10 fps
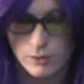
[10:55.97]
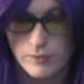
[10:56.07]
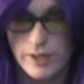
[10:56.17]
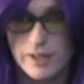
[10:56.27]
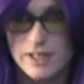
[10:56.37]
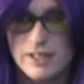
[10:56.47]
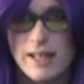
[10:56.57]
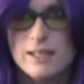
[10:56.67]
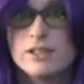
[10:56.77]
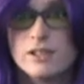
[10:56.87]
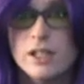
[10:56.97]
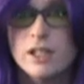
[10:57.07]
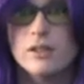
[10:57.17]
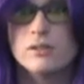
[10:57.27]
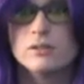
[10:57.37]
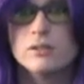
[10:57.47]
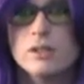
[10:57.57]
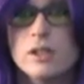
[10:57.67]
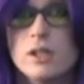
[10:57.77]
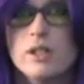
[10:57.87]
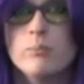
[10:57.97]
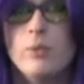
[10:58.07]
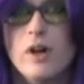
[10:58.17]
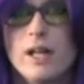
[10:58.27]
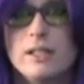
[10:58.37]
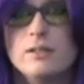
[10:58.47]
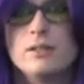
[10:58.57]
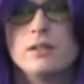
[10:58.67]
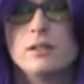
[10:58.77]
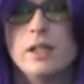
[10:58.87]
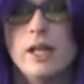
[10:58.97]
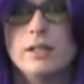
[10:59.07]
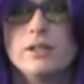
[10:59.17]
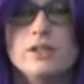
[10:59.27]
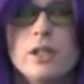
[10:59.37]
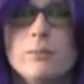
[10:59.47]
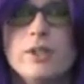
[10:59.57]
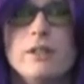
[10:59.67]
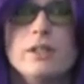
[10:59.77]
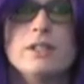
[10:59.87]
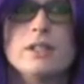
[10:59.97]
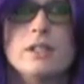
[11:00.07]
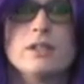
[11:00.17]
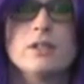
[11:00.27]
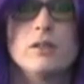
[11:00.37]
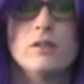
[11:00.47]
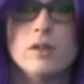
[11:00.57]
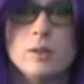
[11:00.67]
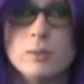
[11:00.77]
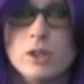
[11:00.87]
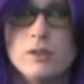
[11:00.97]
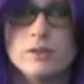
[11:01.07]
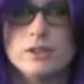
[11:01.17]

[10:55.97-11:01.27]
very set in stone. And there's some theories that this is the hormones,